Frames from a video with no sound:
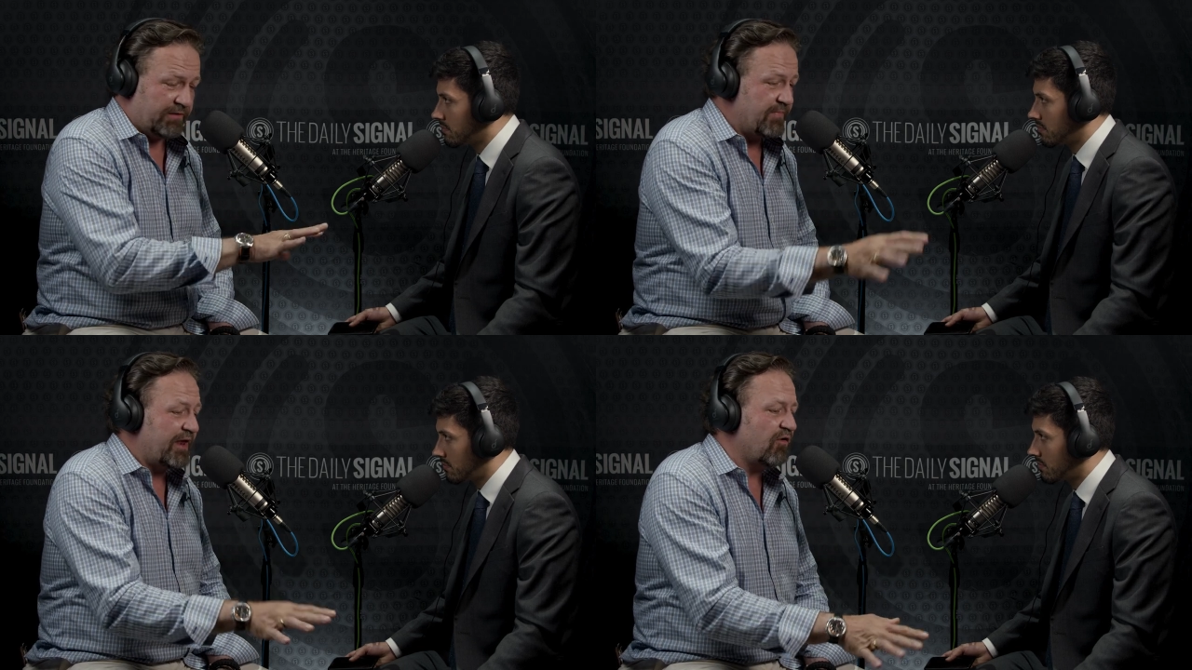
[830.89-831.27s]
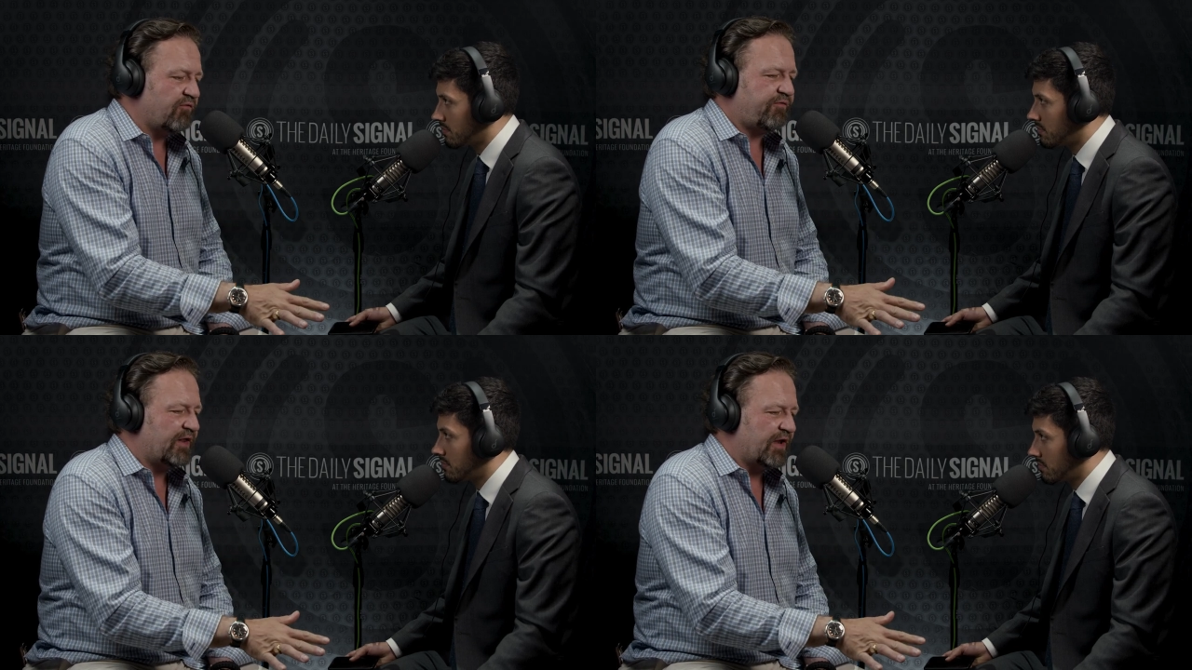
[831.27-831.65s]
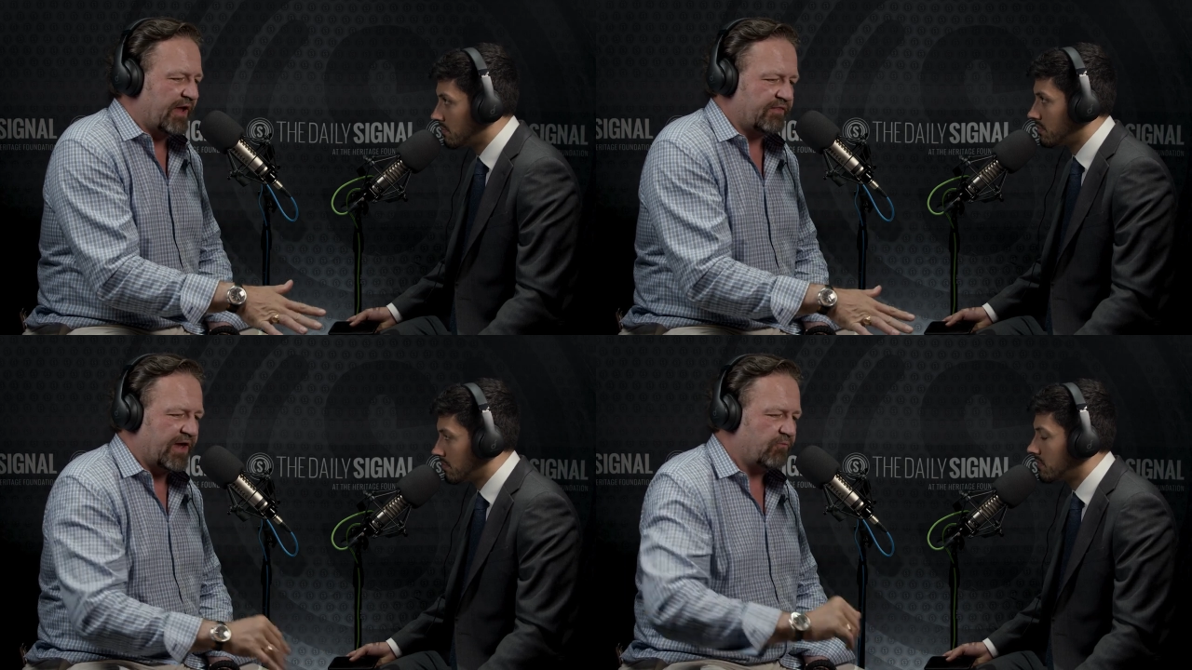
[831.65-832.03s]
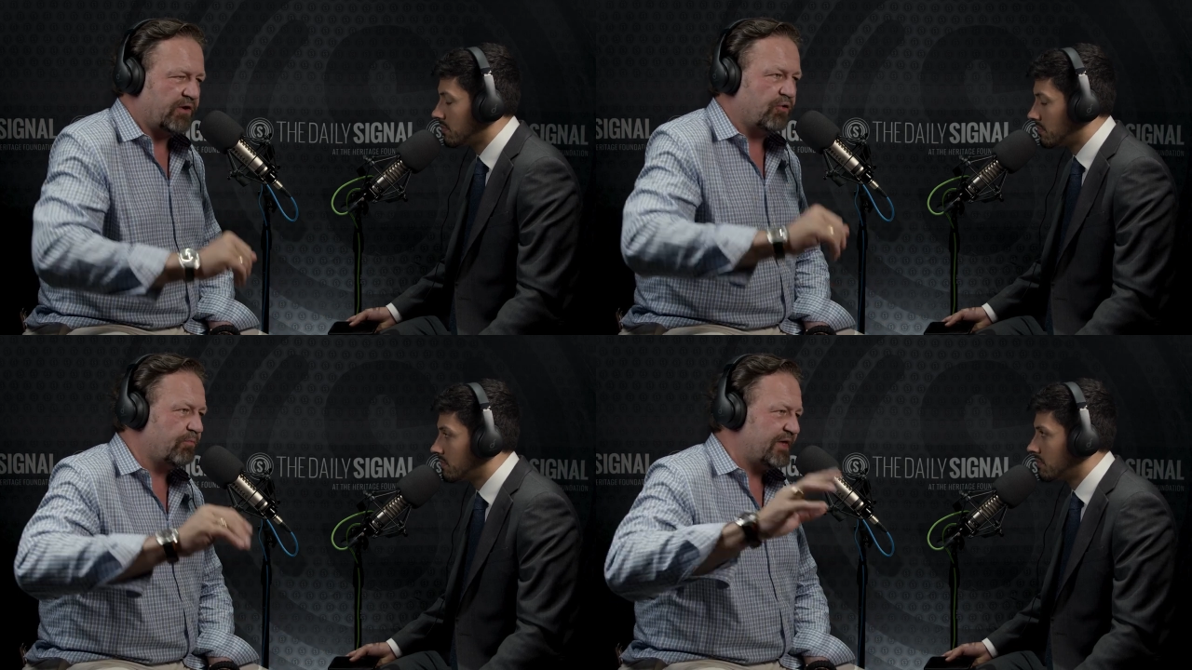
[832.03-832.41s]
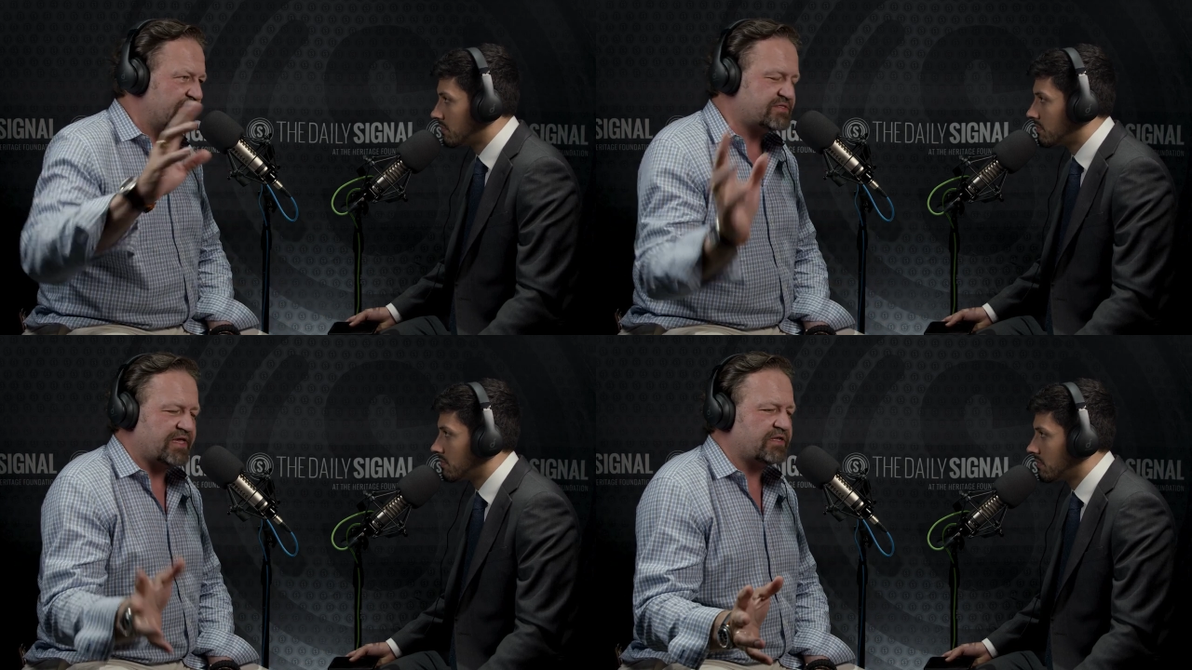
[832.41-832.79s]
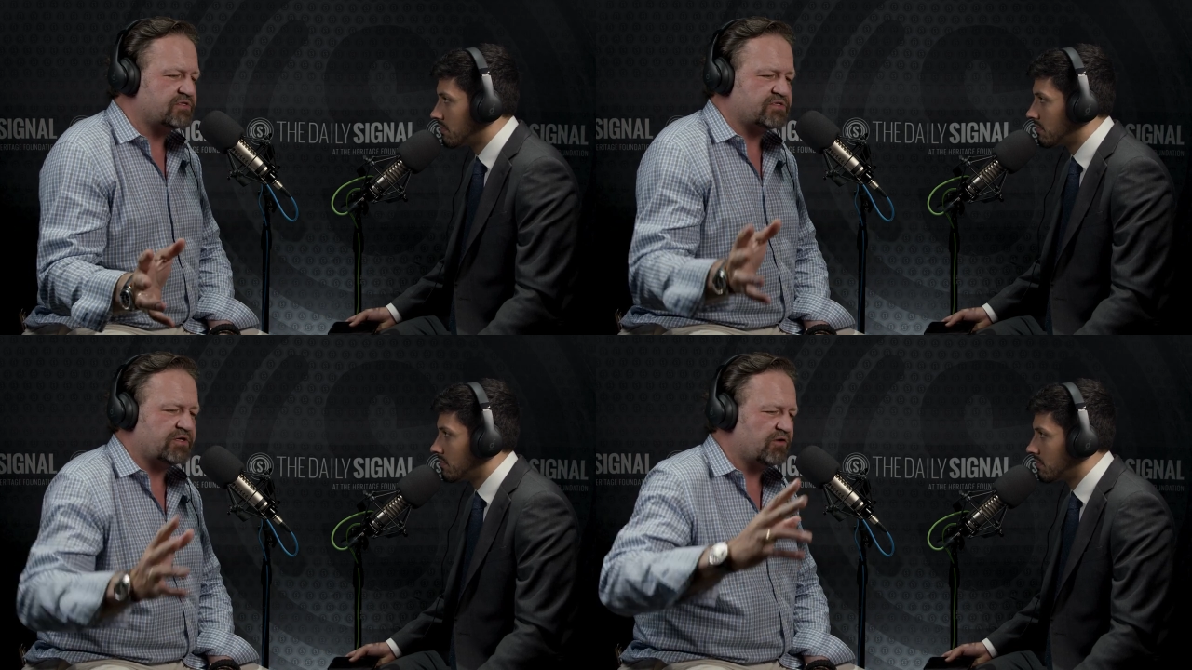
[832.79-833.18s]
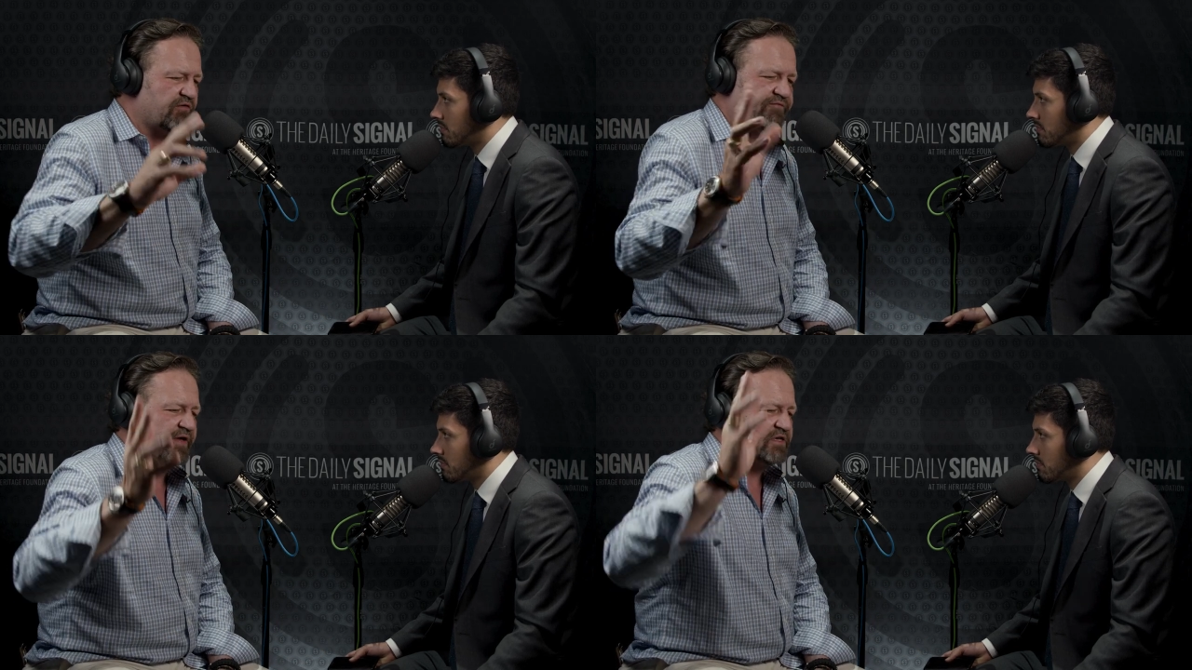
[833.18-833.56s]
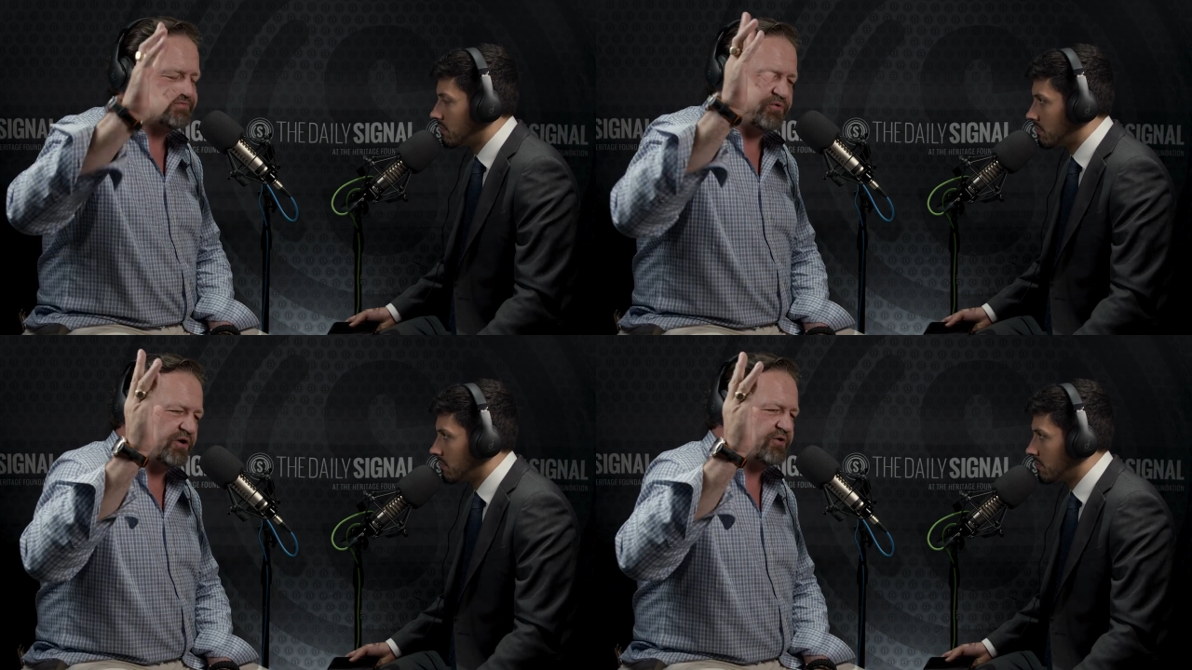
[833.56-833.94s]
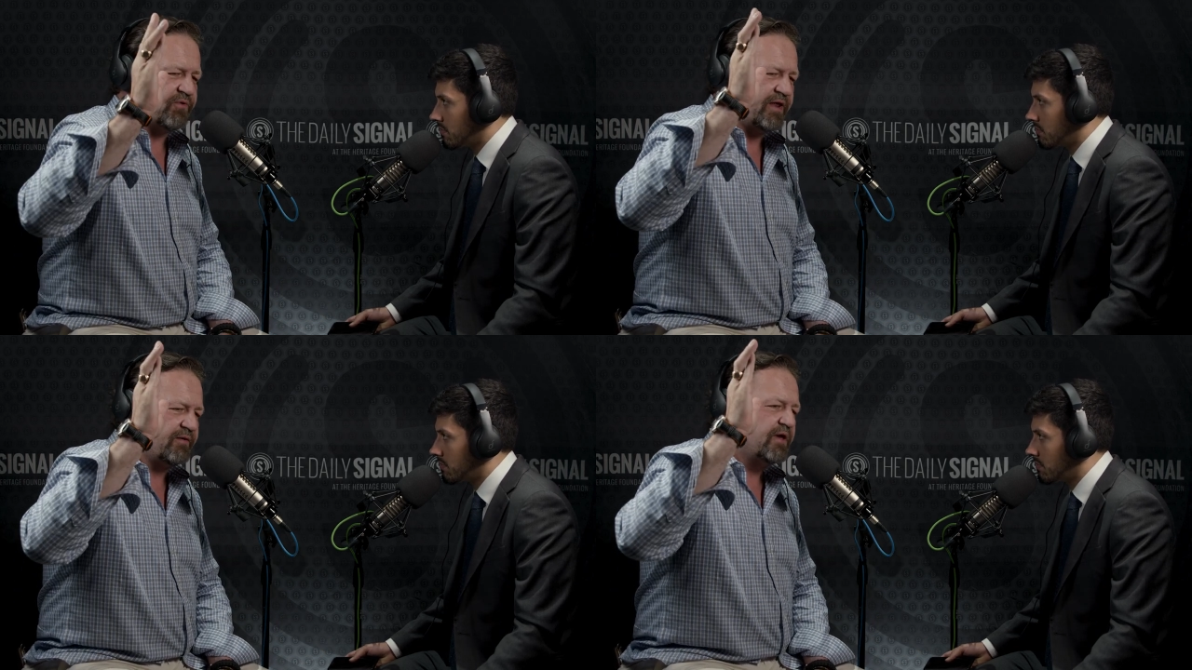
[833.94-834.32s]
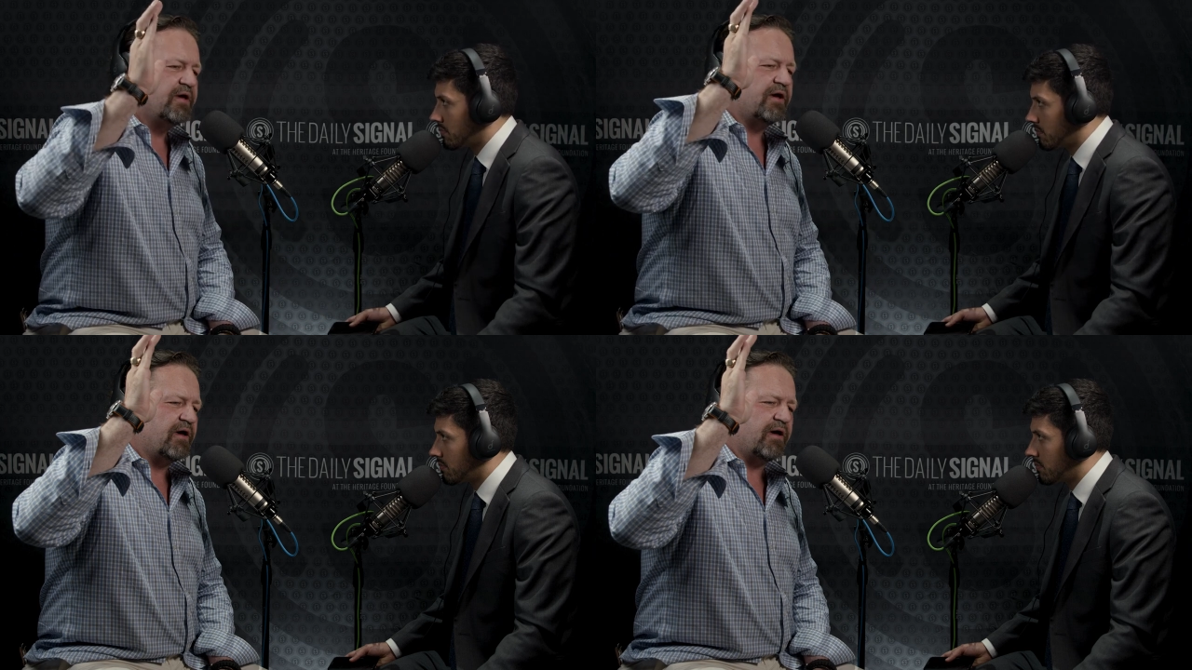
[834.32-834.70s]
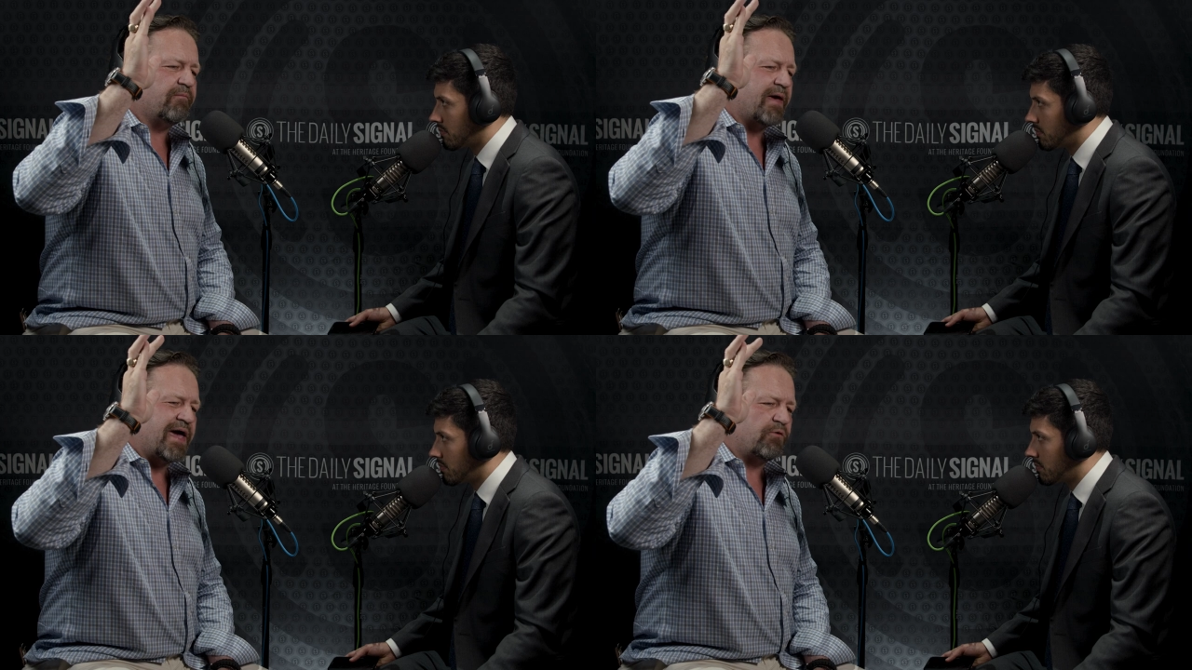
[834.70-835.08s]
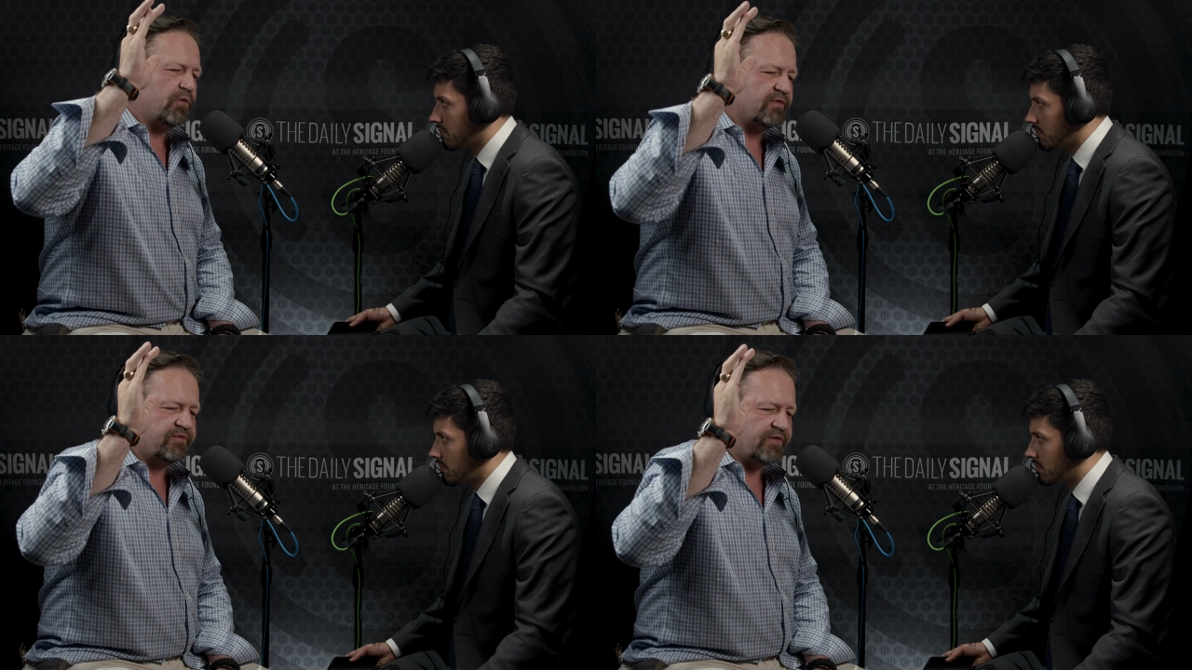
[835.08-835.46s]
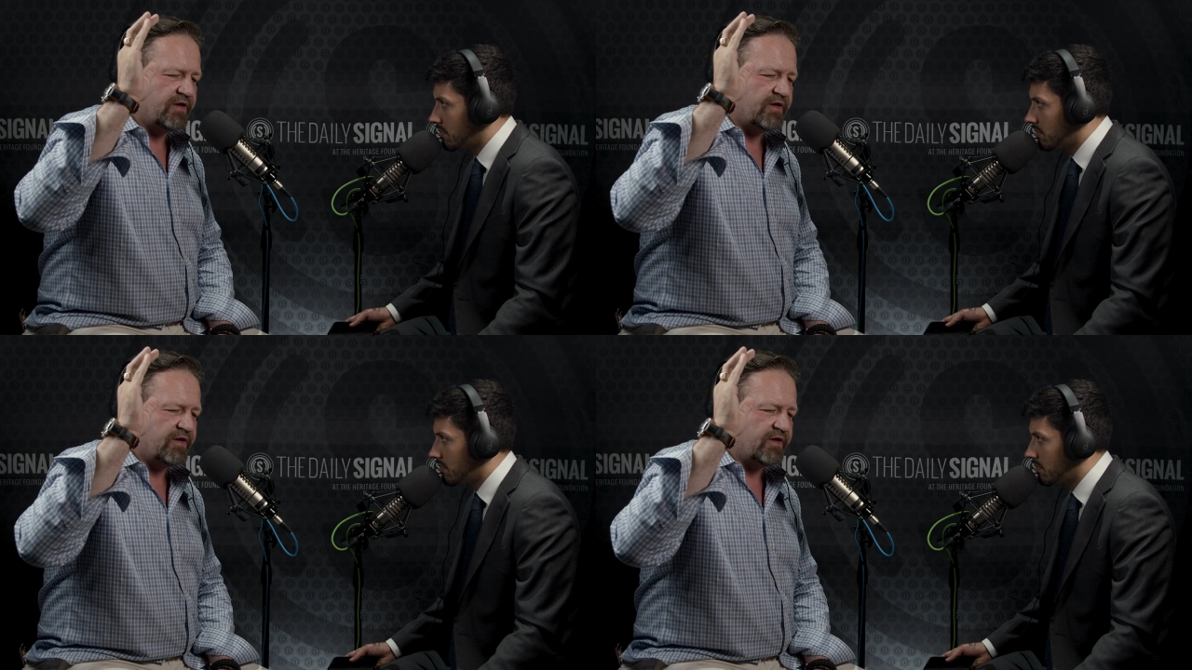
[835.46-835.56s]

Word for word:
Speaker 1: It may not feel like that. When you're being censored on Facebook, when a man with,